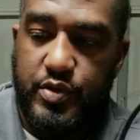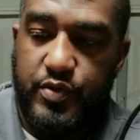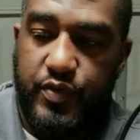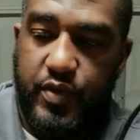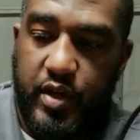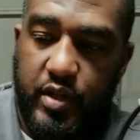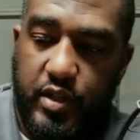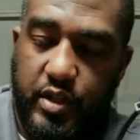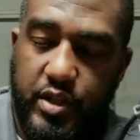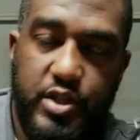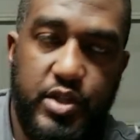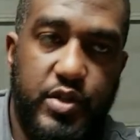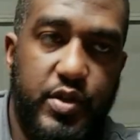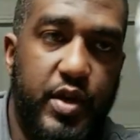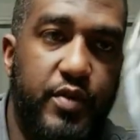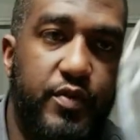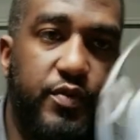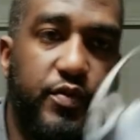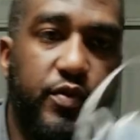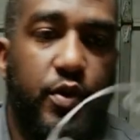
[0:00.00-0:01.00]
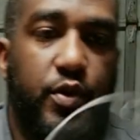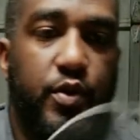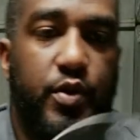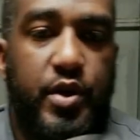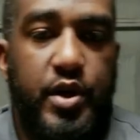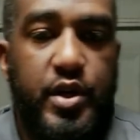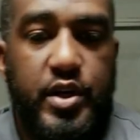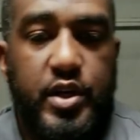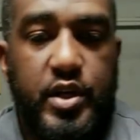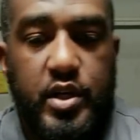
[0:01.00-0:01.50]
it was fairly
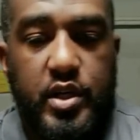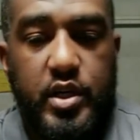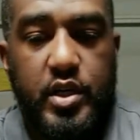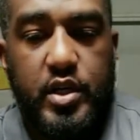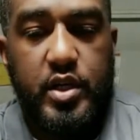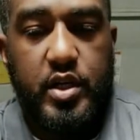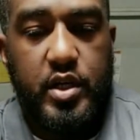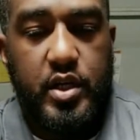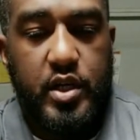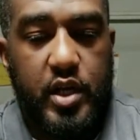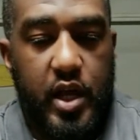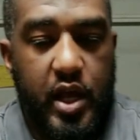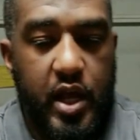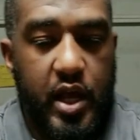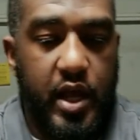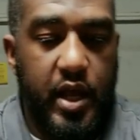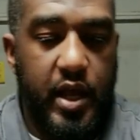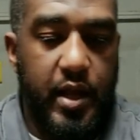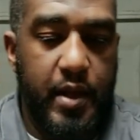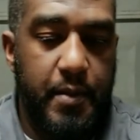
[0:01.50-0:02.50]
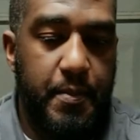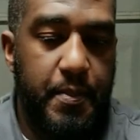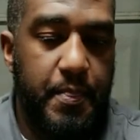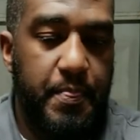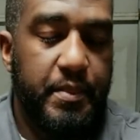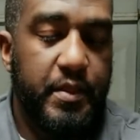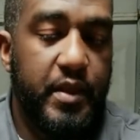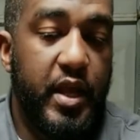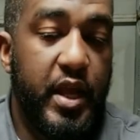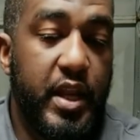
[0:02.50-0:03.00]
straightforward.
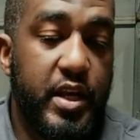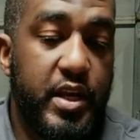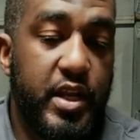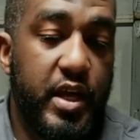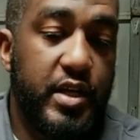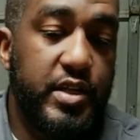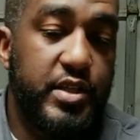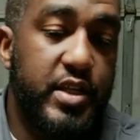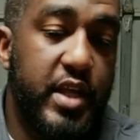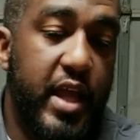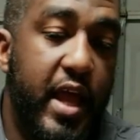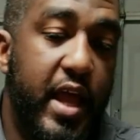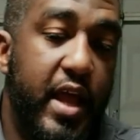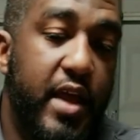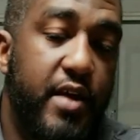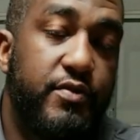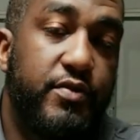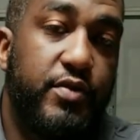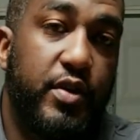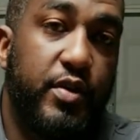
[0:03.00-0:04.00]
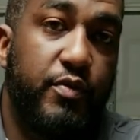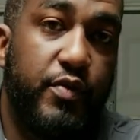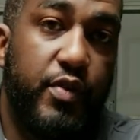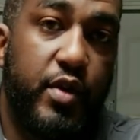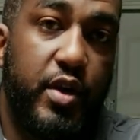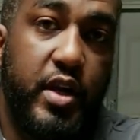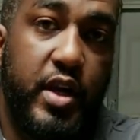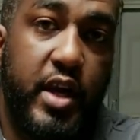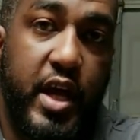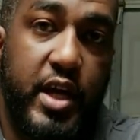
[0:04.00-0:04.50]
It does have a
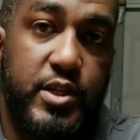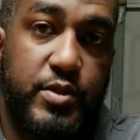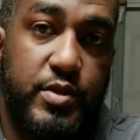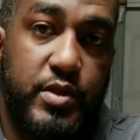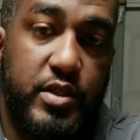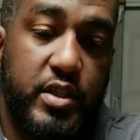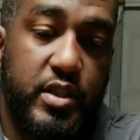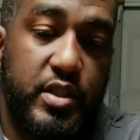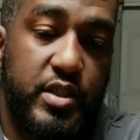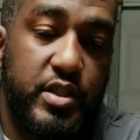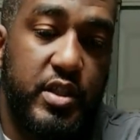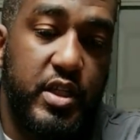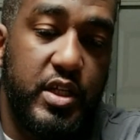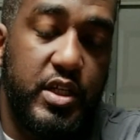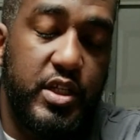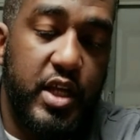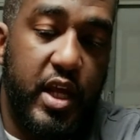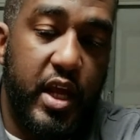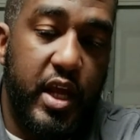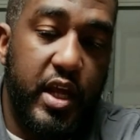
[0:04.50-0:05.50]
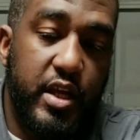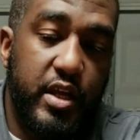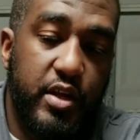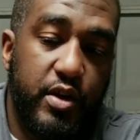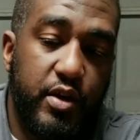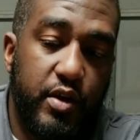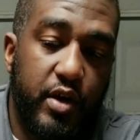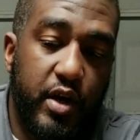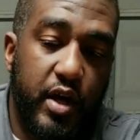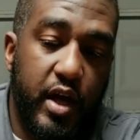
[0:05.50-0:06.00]
very nice CJ
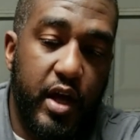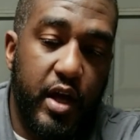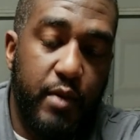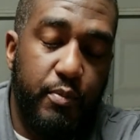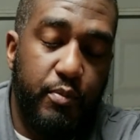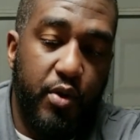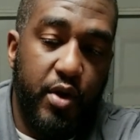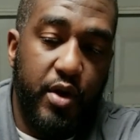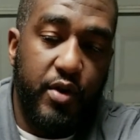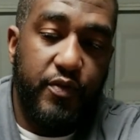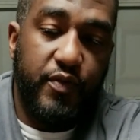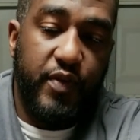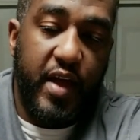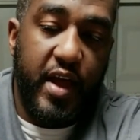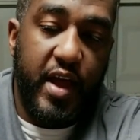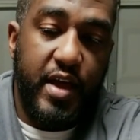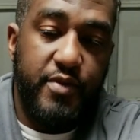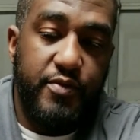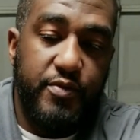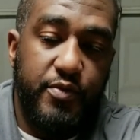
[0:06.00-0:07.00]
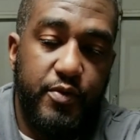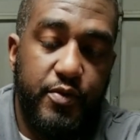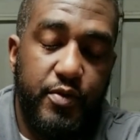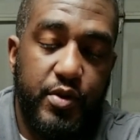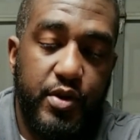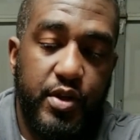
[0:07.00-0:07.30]
0.5